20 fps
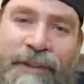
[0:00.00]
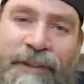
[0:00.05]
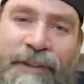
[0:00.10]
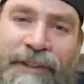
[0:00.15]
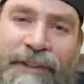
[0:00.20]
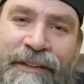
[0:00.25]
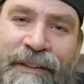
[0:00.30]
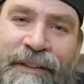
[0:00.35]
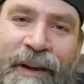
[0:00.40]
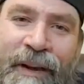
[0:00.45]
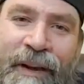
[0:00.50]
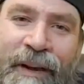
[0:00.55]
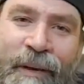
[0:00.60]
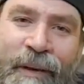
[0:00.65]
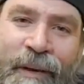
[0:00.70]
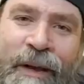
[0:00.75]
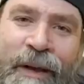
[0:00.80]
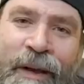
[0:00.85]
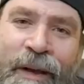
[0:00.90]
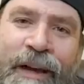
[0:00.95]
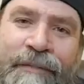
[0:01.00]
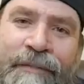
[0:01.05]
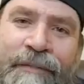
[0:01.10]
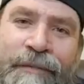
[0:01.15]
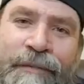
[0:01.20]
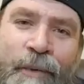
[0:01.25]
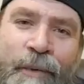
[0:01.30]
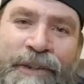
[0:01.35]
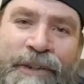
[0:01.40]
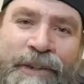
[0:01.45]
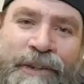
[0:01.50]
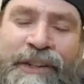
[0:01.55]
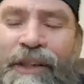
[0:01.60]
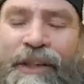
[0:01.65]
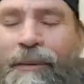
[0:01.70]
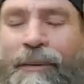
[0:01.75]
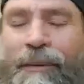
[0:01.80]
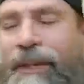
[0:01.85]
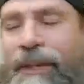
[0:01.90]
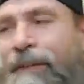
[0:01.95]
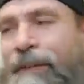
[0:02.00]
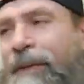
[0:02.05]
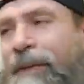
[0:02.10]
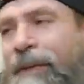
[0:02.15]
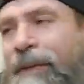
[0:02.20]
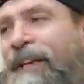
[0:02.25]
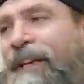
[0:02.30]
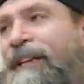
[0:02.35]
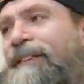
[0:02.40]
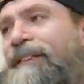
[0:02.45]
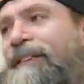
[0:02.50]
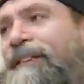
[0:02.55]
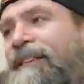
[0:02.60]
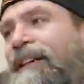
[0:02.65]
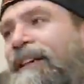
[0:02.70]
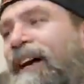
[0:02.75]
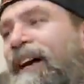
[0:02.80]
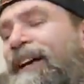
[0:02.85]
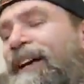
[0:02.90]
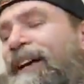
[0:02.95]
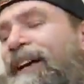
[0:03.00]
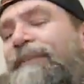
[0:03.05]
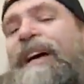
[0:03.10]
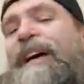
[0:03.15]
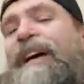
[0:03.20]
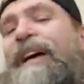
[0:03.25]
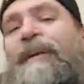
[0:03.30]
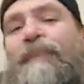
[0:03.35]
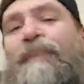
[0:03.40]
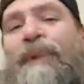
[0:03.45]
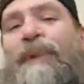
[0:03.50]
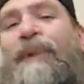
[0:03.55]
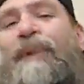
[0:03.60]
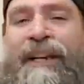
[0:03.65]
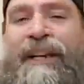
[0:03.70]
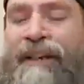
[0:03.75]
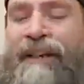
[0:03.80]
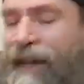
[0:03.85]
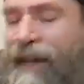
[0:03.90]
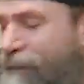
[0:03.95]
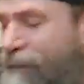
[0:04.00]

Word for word: No, unfortunately, Willy Pete's. I am not, Brian. I am